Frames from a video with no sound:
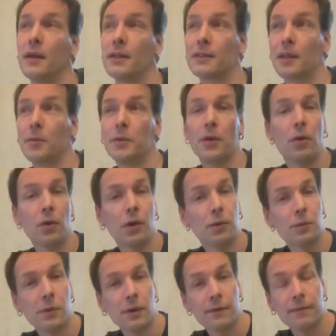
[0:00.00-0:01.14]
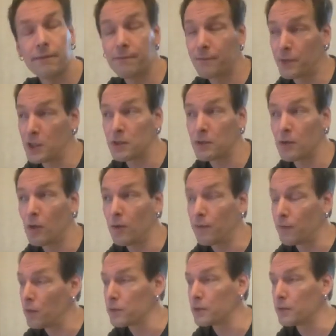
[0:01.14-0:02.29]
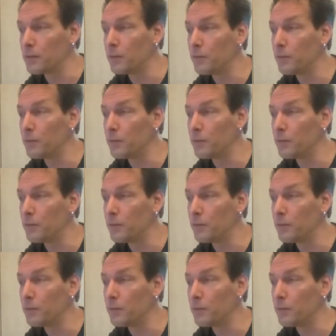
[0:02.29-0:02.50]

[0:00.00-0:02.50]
some yogurt with fresh or frozen